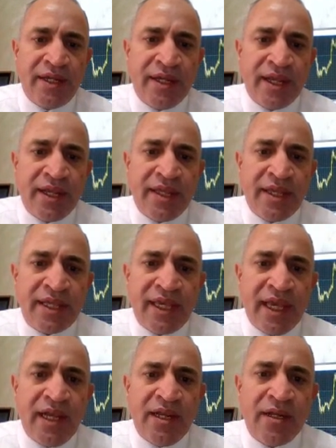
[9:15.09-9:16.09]
and
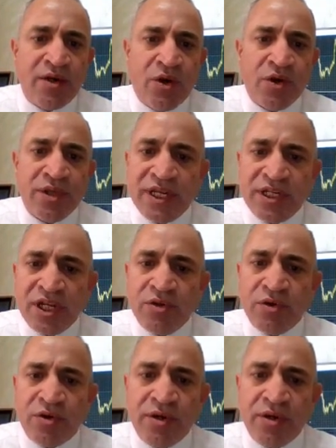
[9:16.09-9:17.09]
the tail or
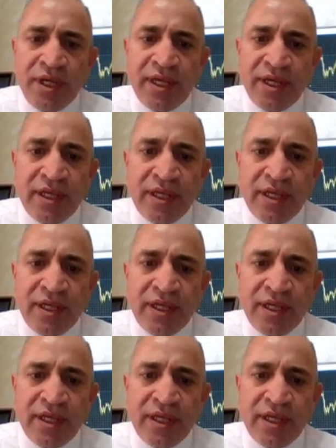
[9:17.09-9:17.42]
the shadow.